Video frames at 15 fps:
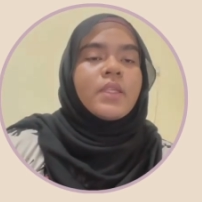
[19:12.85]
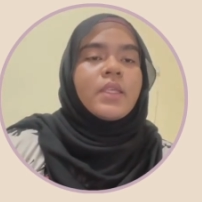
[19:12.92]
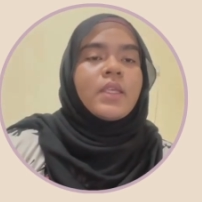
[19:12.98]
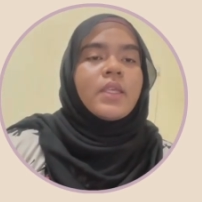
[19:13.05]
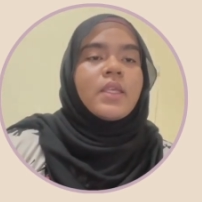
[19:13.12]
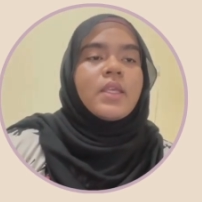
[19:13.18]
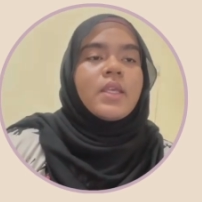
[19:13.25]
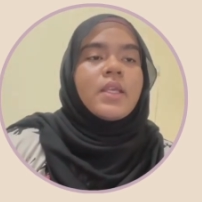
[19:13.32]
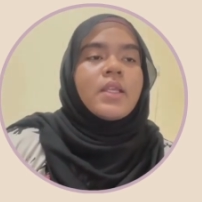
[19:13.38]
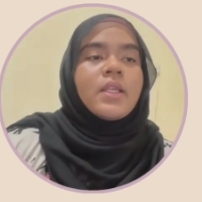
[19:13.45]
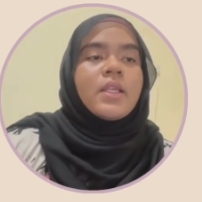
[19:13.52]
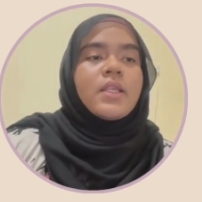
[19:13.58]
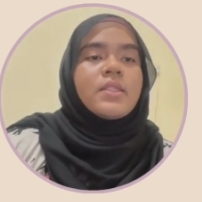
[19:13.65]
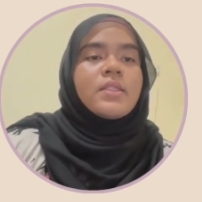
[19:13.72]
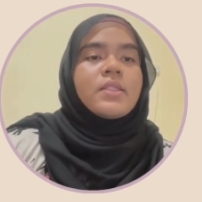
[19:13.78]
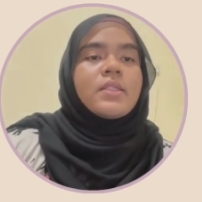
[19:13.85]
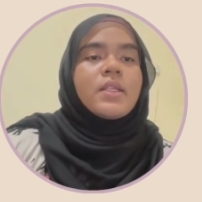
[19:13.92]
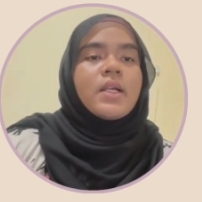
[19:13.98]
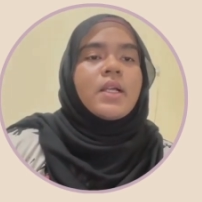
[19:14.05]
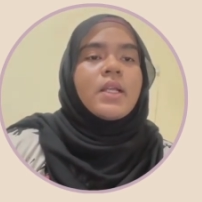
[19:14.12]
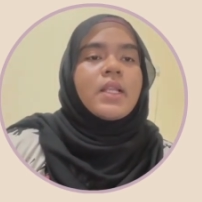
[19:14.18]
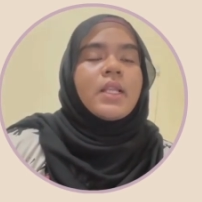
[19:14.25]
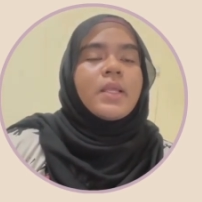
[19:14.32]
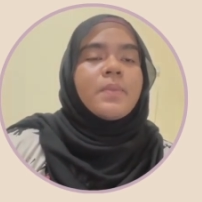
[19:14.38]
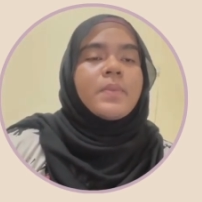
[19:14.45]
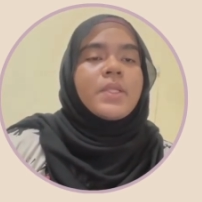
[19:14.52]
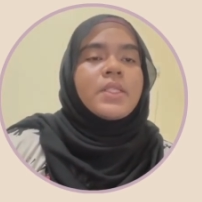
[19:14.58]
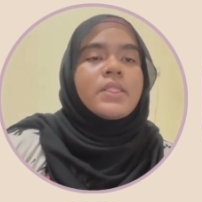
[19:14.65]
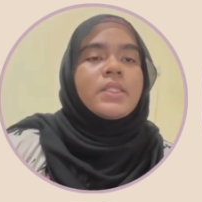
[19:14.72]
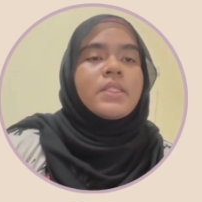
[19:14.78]
Okay, next is
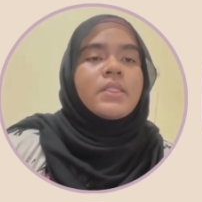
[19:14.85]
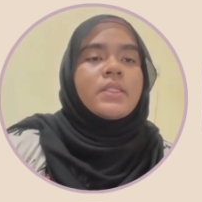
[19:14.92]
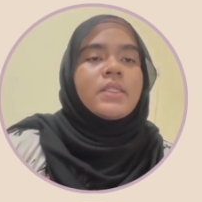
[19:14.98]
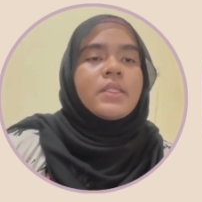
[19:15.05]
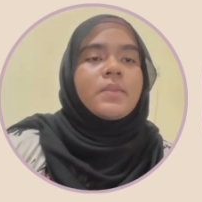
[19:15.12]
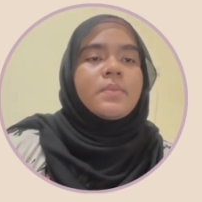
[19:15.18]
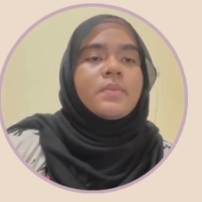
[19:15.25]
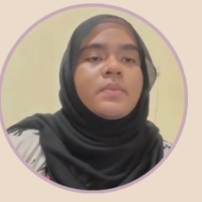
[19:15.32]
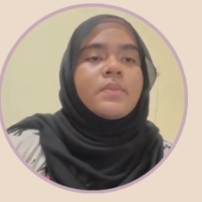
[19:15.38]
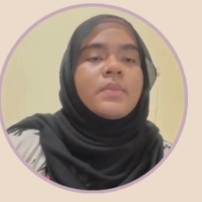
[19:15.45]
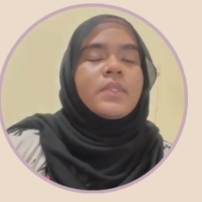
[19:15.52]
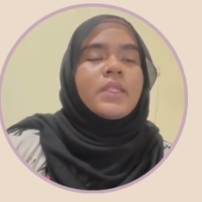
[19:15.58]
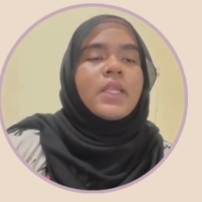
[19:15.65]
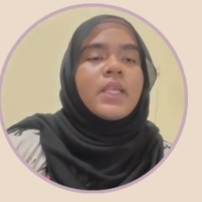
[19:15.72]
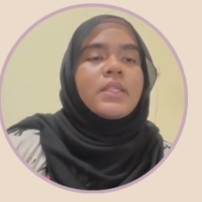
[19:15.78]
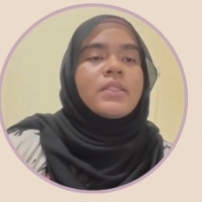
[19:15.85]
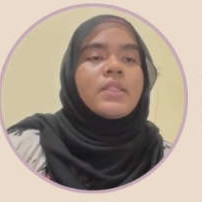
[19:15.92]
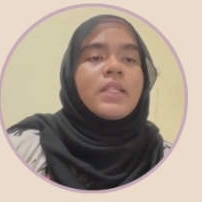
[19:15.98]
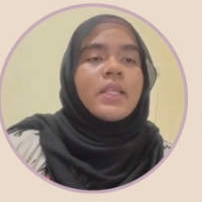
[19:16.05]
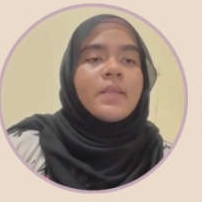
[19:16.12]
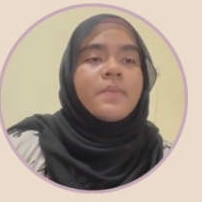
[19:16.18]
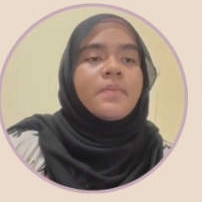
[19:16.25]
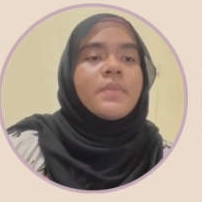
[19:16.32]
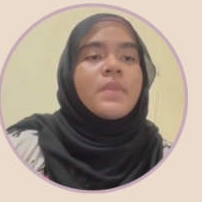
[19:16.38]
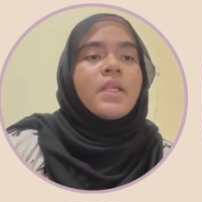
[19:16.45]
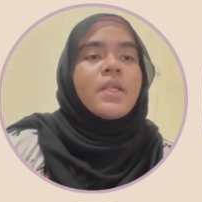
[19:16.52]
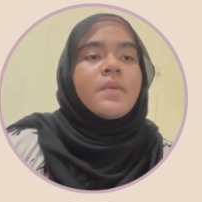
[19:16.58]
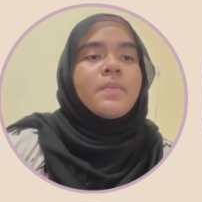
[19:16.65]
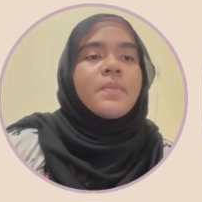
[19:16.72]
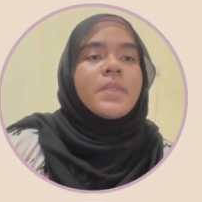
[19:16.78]
label system text name,
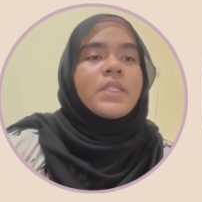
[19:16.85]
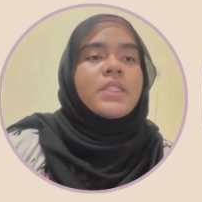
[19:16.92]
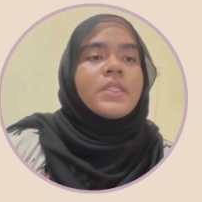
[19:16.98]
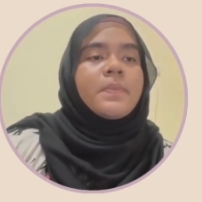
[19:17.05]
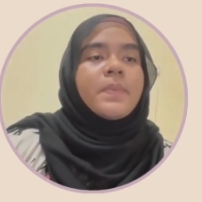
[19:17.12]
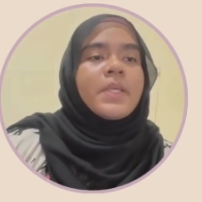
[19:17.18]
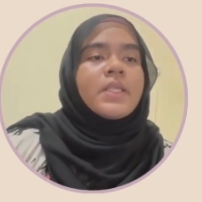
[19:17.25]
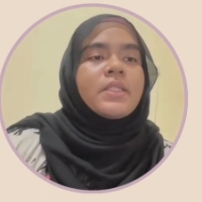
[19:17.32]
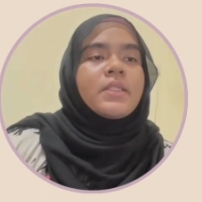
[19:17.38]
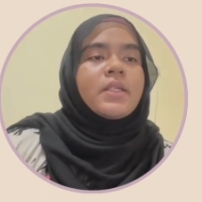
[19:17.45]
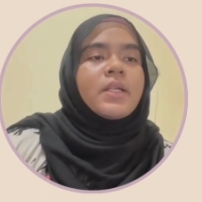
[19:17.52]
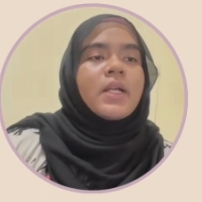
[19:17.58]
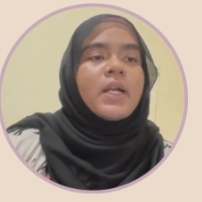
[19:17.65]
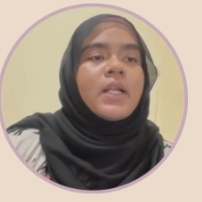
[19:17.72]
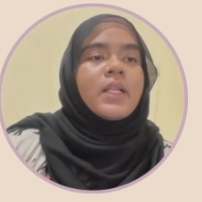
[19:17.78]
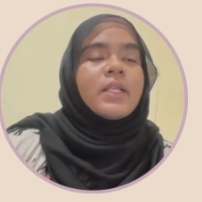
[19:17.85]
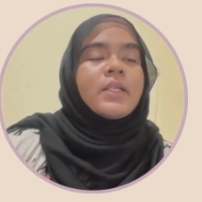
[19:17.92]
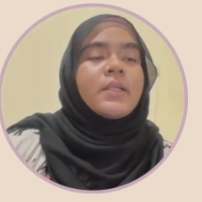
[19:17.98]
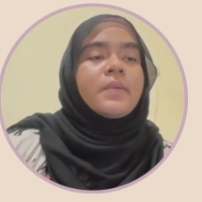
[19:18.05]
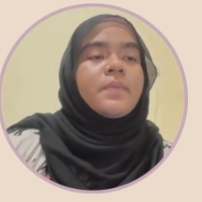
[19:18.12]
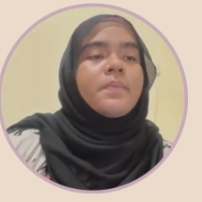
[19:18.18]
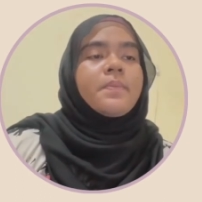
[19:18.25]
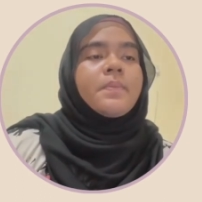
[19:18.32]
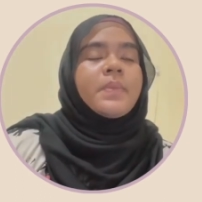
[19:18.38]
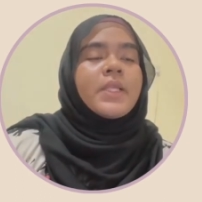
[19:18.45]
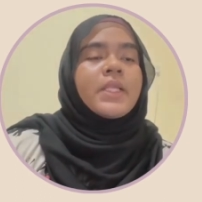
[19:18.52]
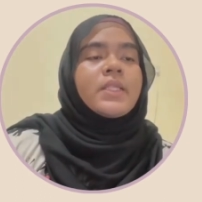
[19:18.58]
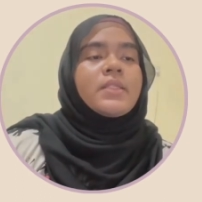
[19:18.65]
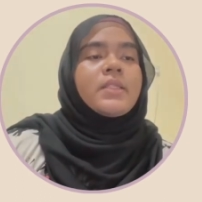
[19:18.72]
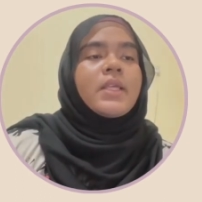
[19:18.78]
bg pastel color,
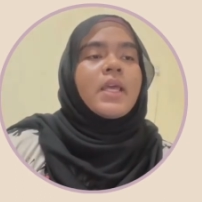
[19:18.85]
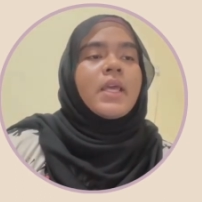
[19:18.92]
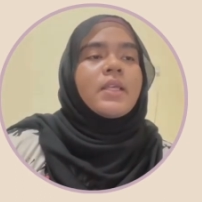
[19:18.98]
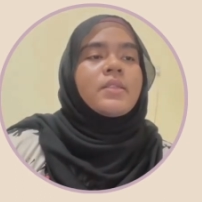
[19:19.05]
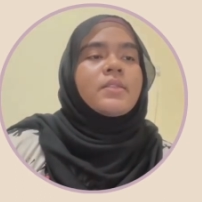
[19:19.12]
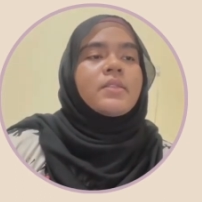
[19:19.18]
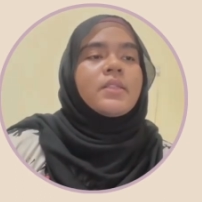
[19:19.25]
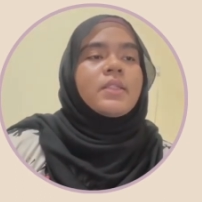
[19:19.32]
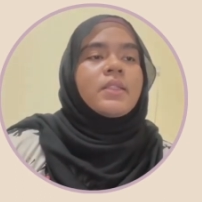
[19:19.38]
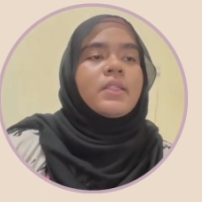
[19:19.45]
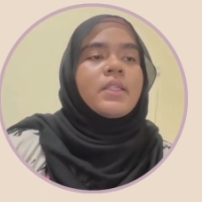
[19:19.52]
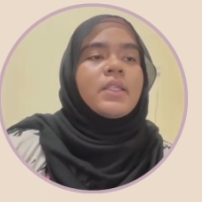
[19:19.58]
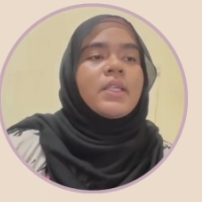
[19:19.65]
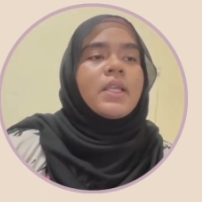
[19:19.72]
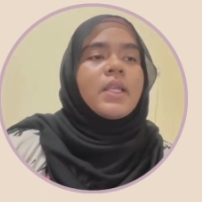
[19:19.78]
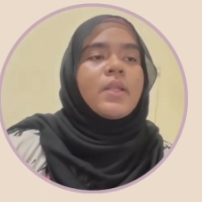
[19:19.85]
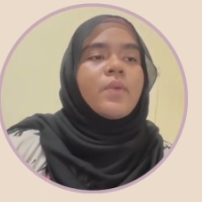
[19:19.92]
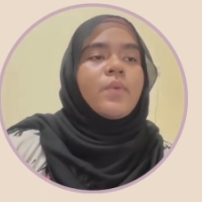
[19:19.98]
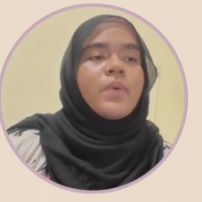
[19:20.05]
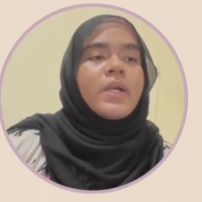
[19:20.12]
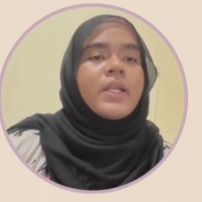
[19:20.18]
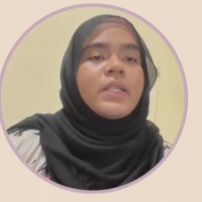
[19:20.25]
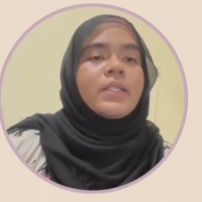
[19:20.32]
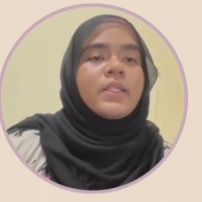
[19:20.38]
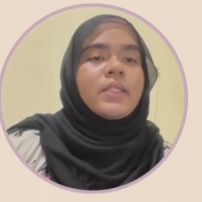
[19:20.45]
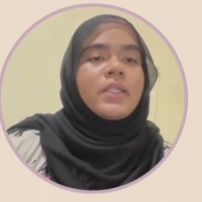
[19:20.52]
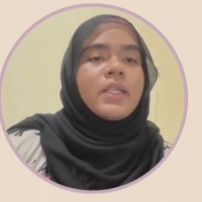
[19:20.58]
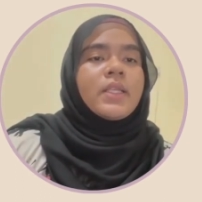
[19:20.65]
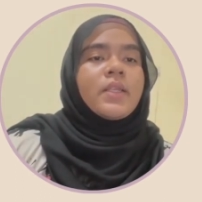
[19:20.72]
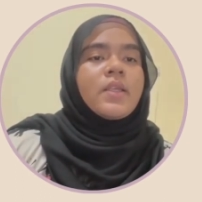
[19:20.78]
place x30 and y30.